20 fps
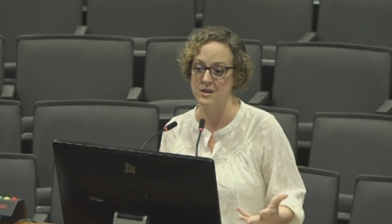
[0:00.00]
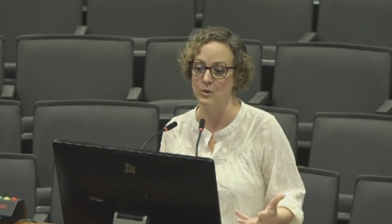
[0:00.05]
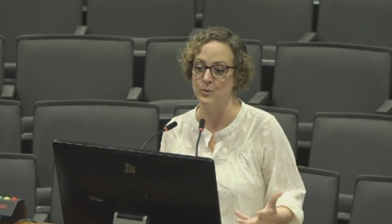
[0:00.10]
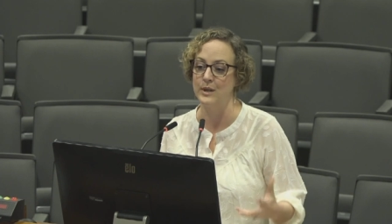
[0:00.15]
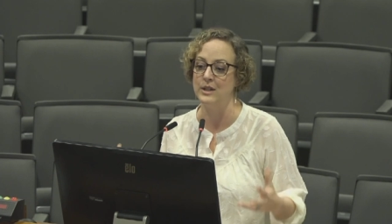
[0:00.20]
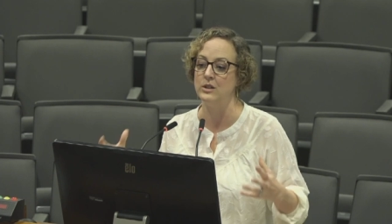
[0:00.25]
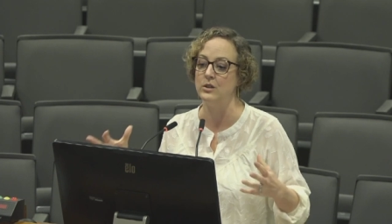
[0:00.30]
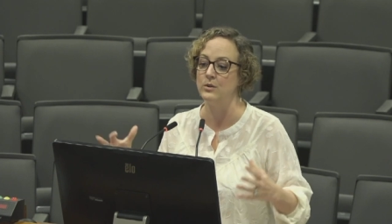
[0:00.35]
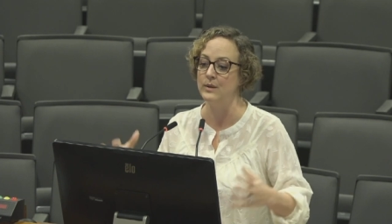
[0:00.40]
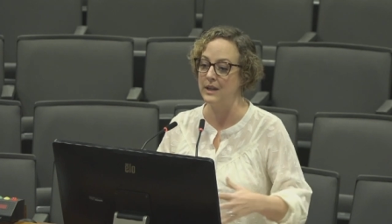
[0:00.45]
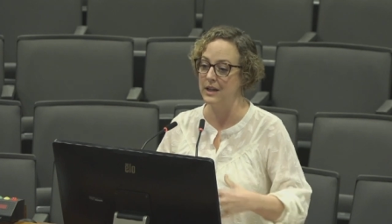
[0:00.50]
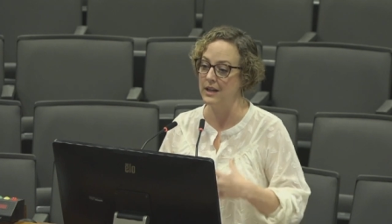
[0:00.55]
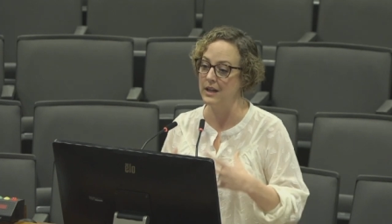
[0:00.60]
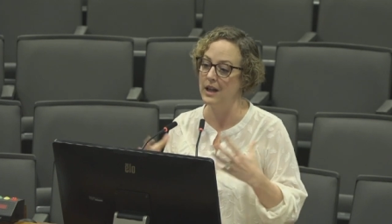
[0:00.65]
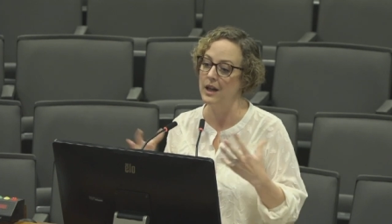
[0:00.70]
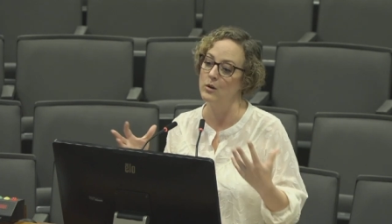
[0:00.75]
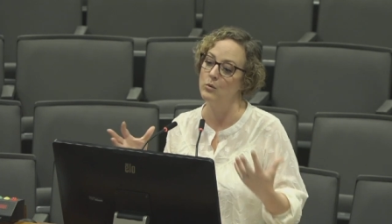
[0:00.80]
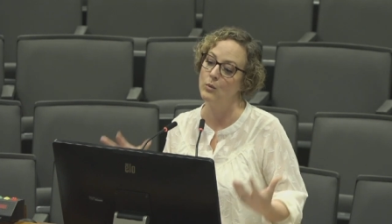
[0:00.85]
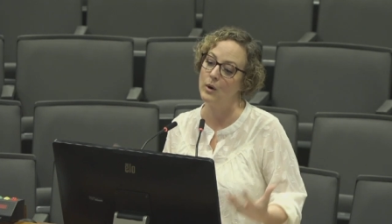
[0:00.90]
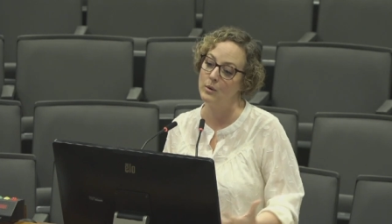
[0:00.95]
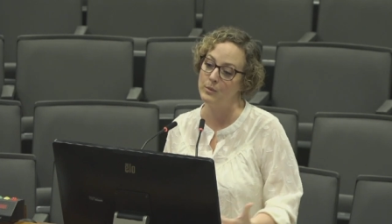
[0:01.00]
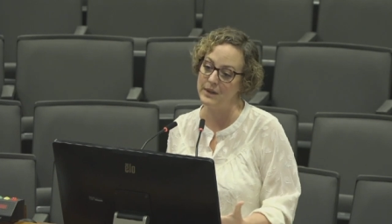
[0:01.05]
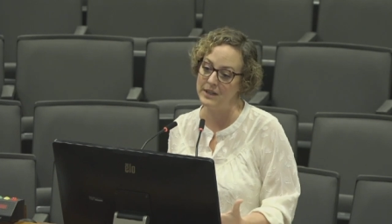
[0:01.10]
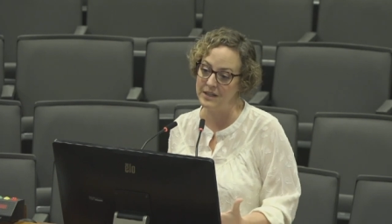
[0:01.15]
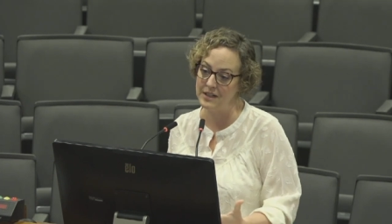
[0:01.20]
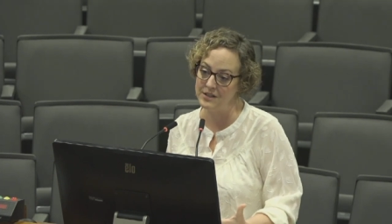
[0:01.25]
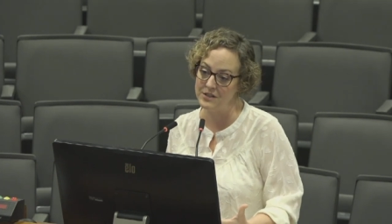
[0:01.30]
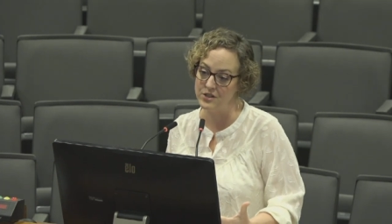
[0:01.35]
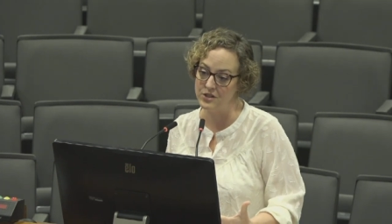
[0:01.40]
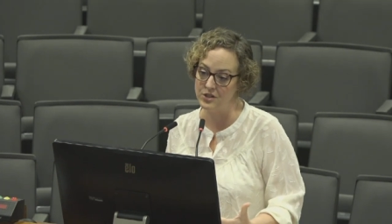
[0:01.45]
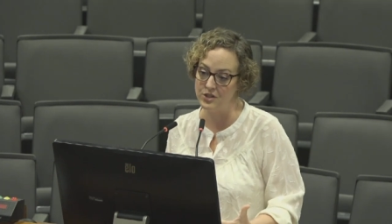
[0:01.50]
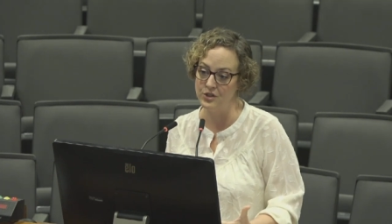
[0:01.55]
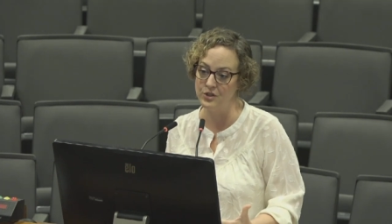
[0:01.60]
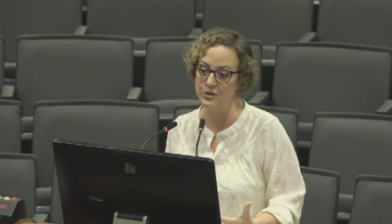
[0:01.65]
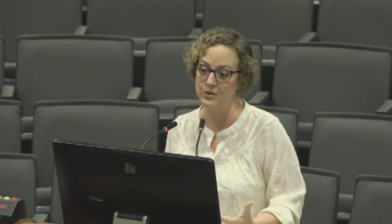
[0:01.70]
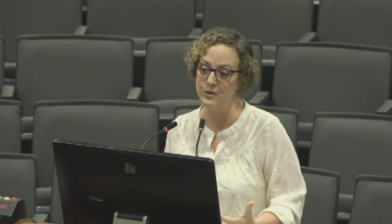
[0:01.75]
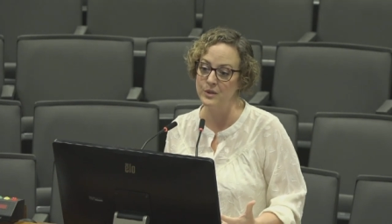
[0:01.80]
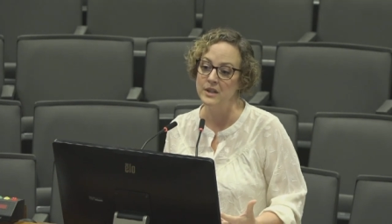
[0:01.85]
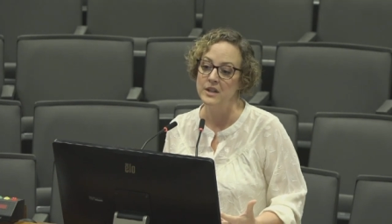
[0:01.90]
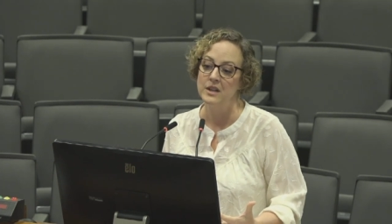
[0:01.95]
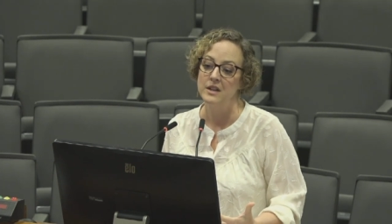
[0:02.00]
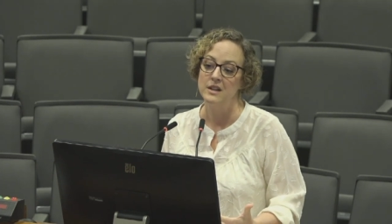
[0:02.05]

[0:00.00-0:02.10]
are we doing and what we need to do.